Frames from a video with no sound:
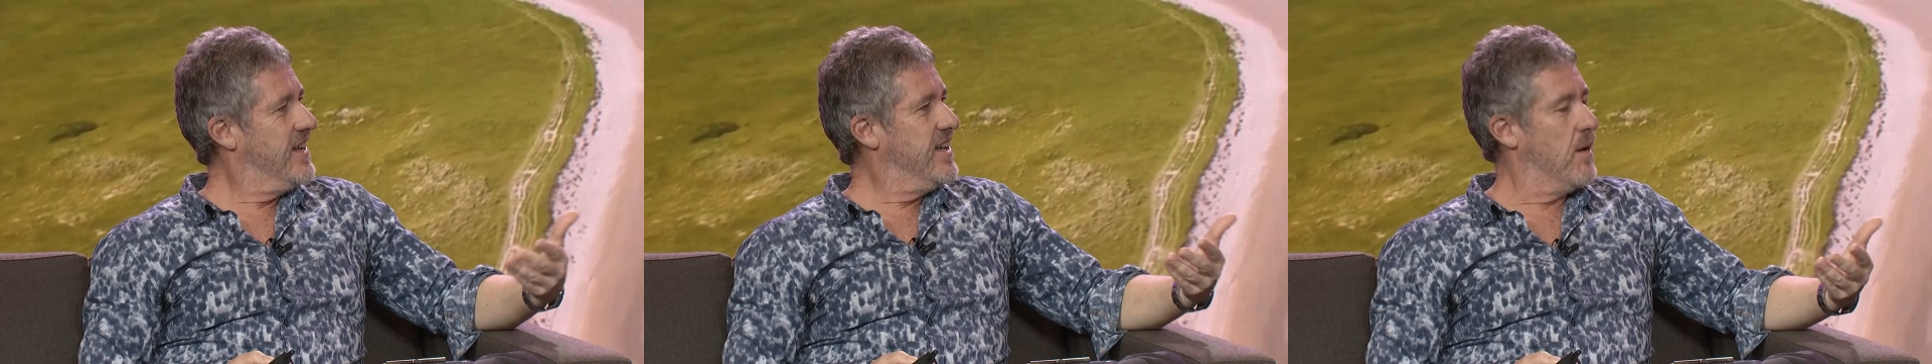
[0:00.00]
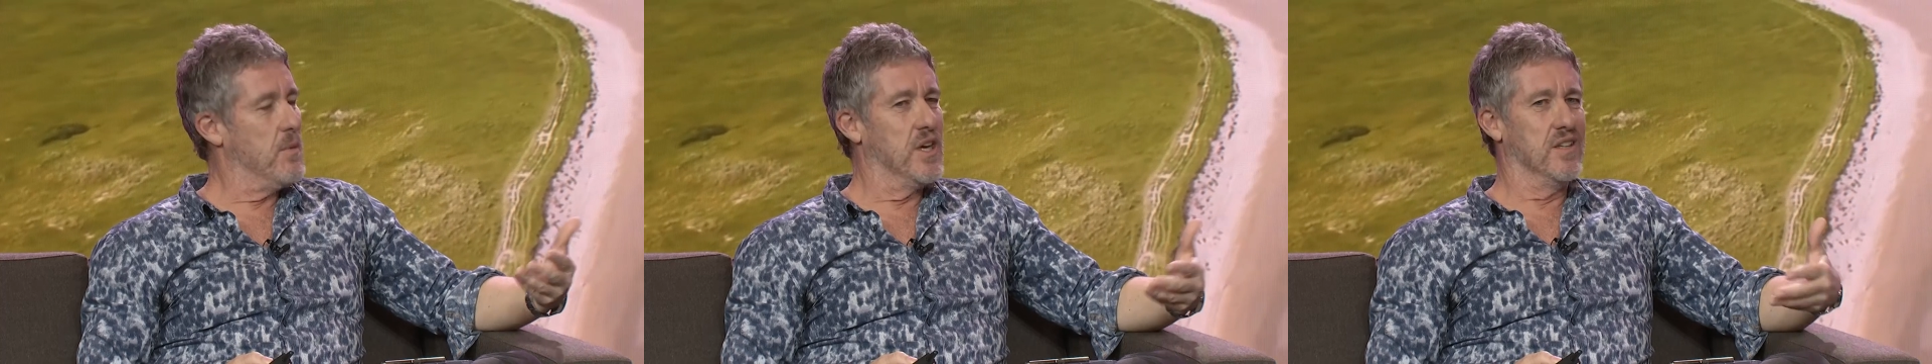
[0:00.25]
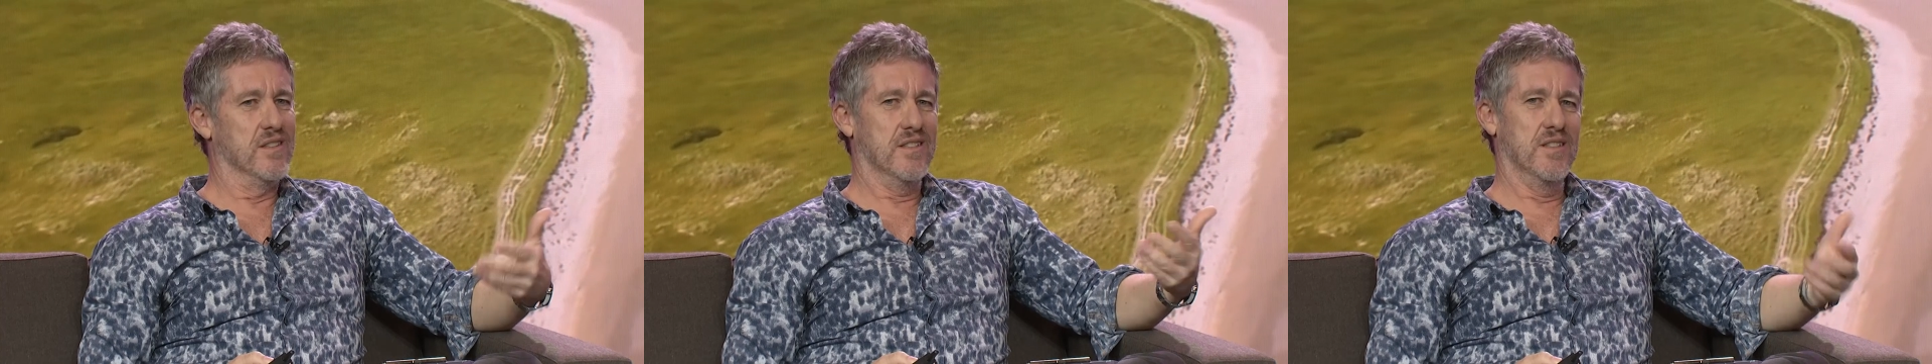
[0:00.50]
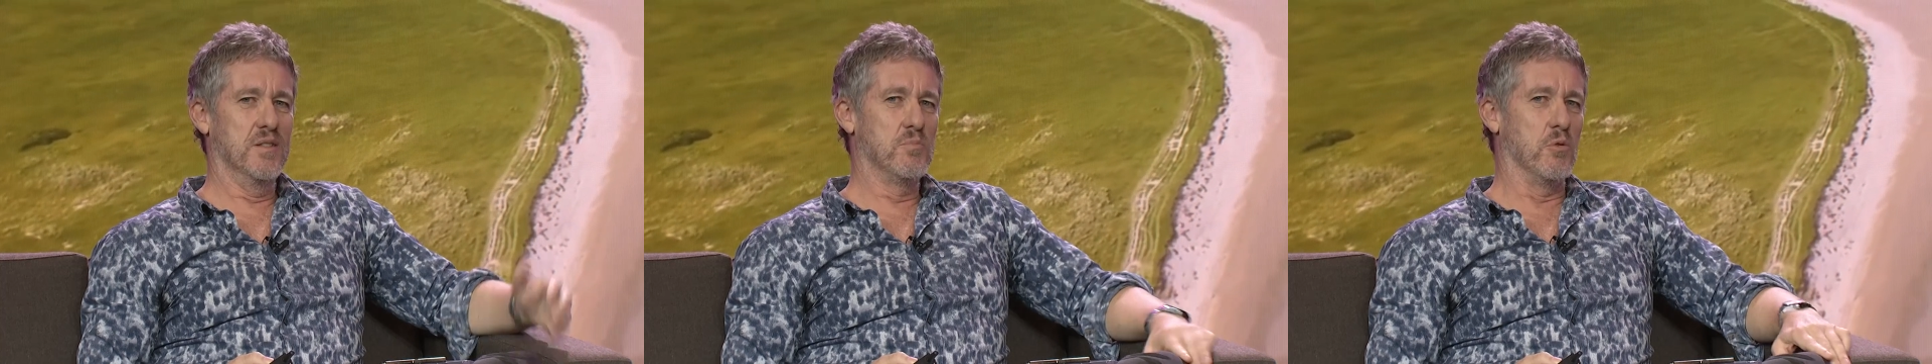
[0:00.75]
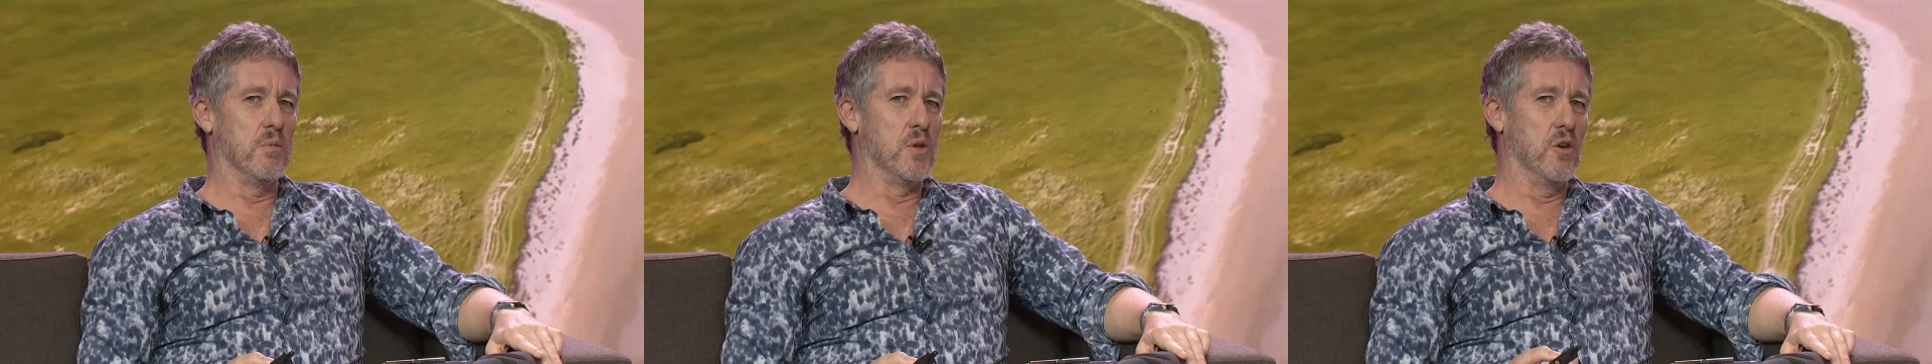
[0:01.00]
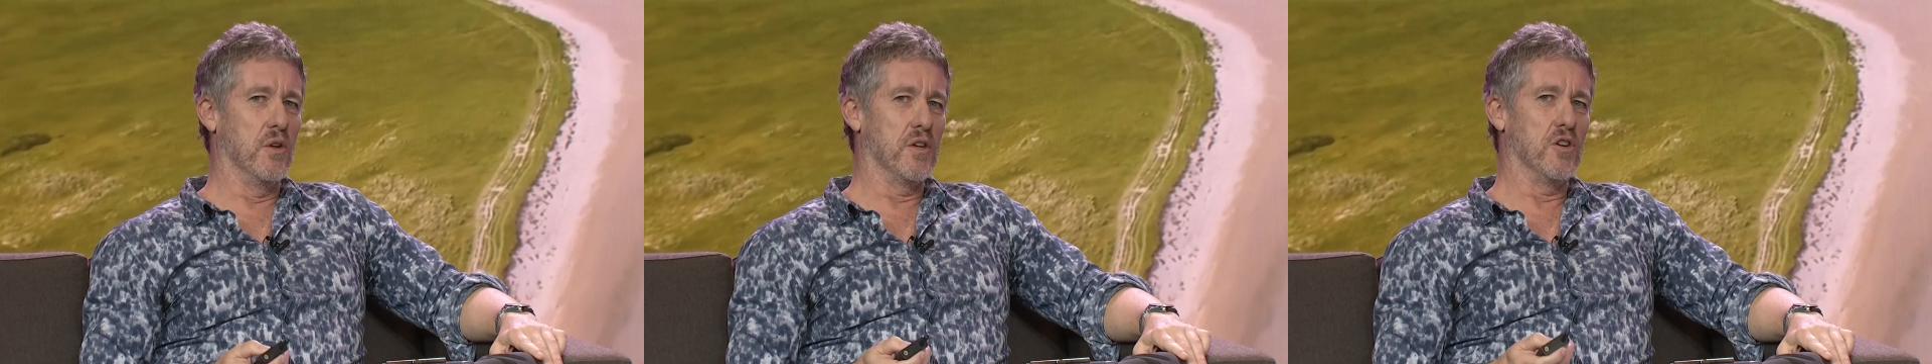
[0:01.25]
I mean, it's probably a
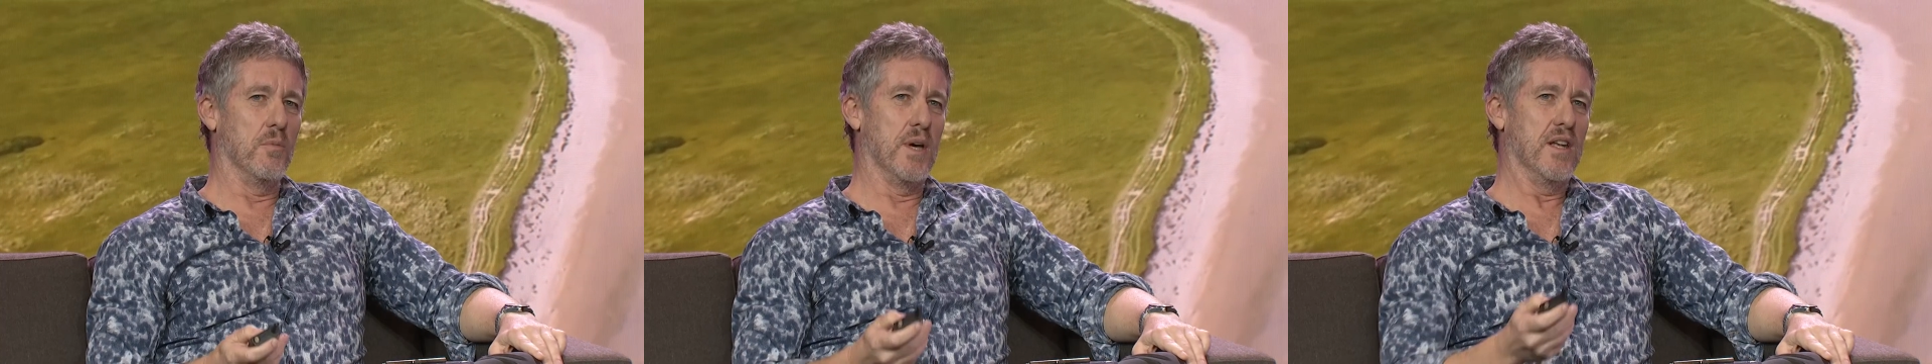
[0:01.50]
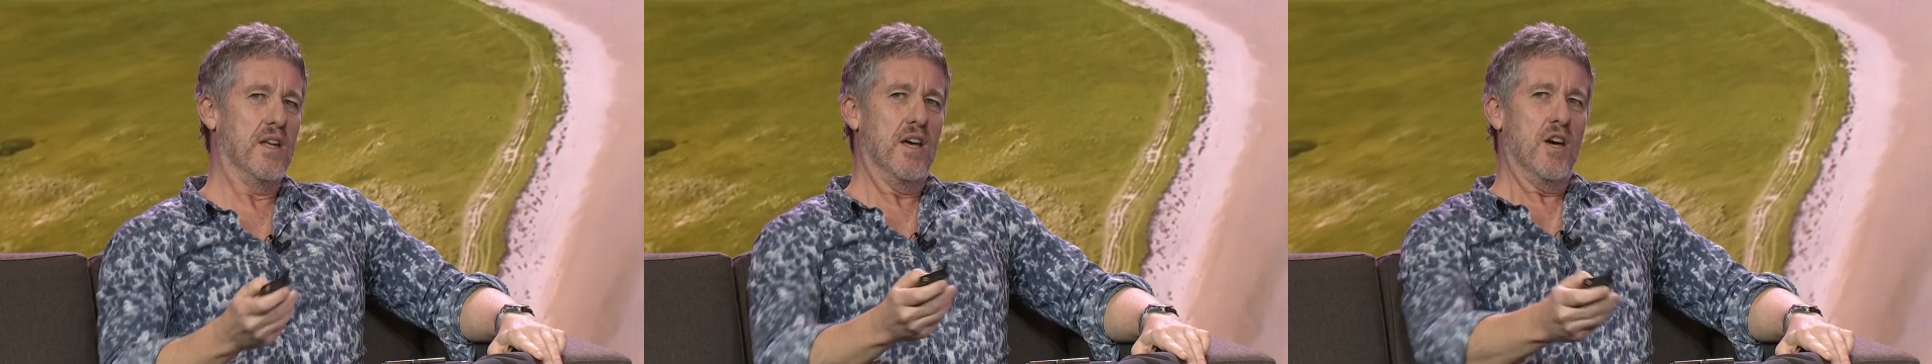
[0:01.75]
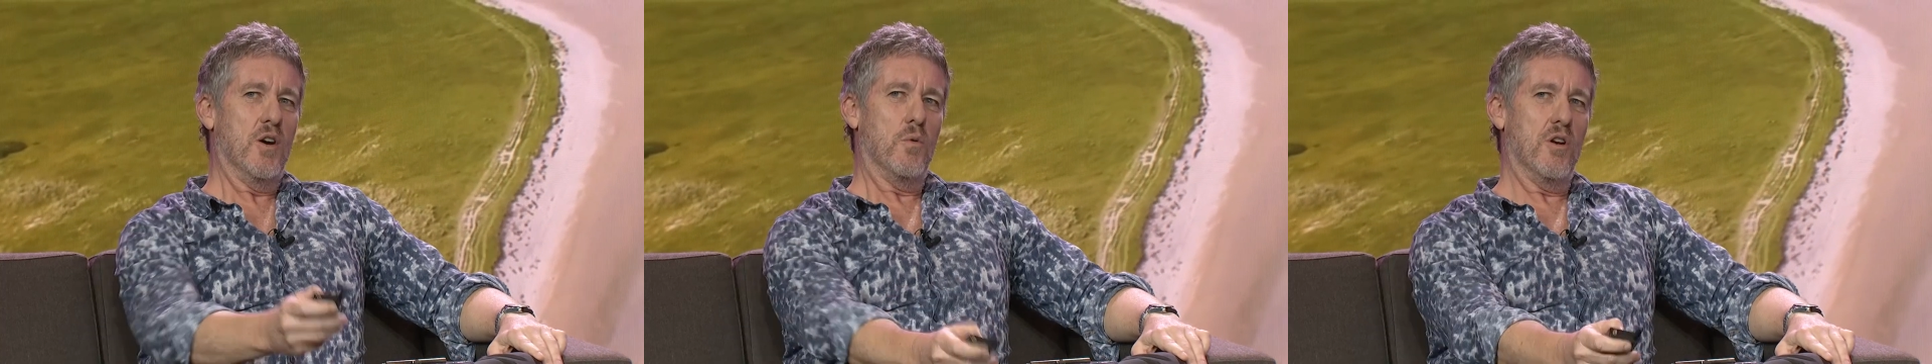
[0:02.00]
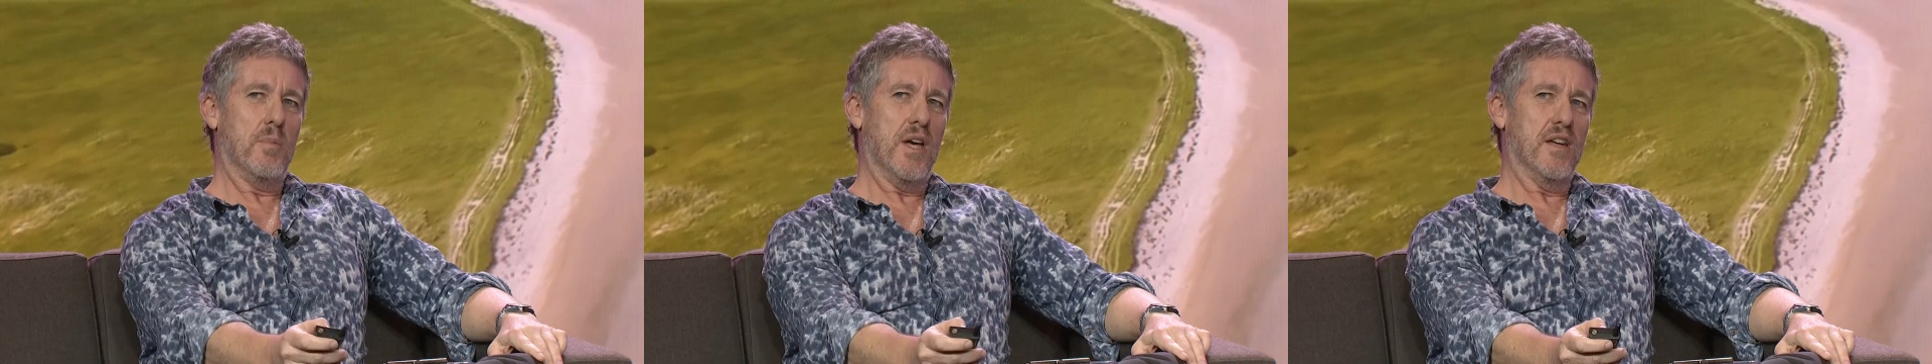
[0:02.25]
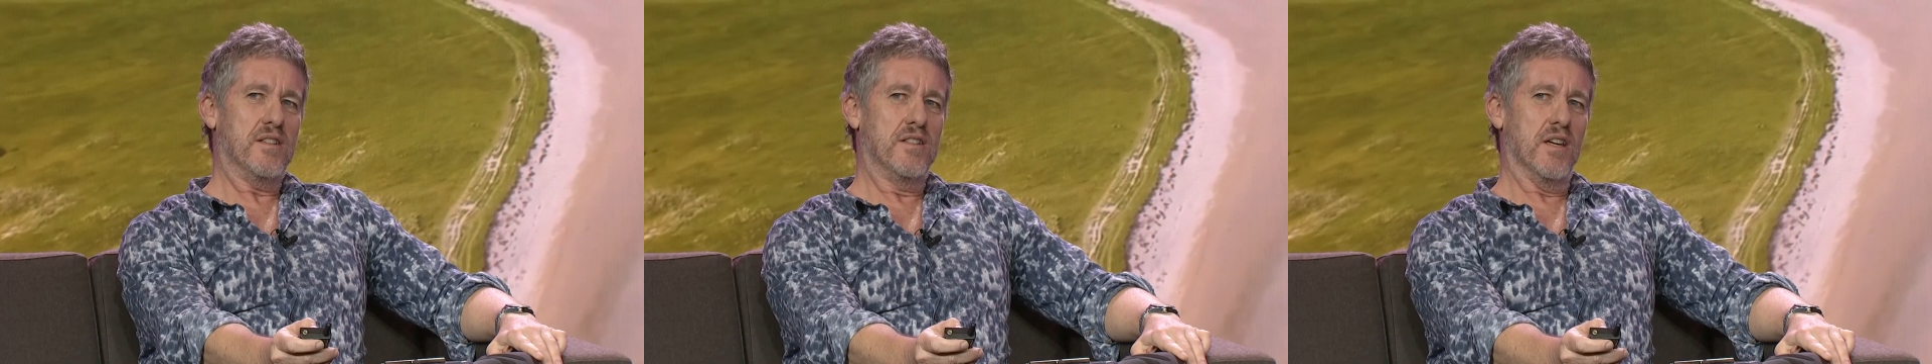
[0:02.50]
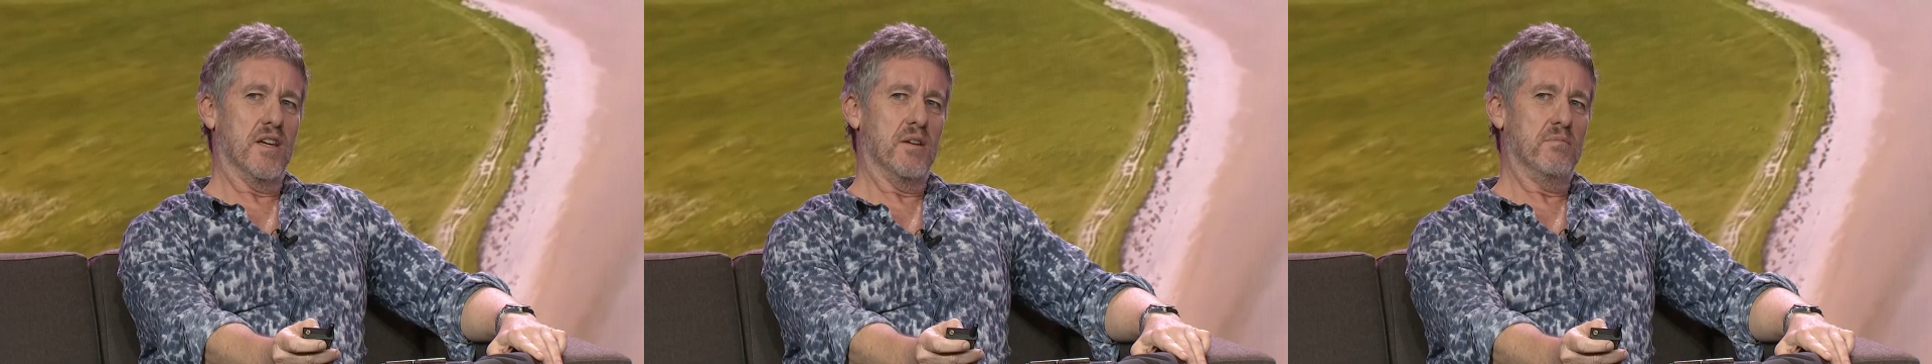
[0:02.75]
bit early comment. What about
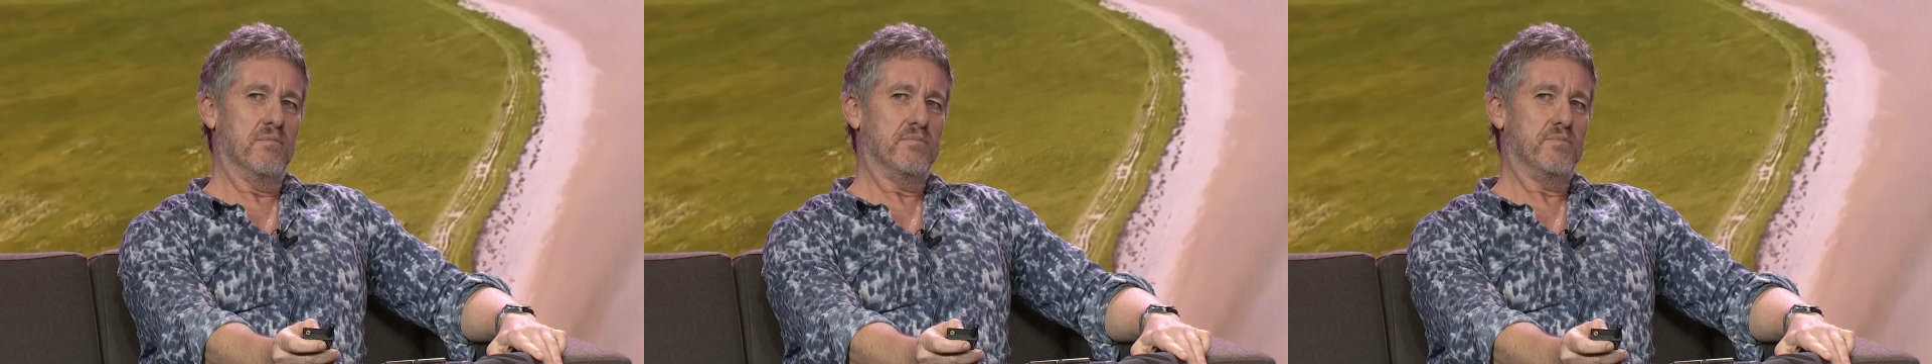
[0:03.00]
how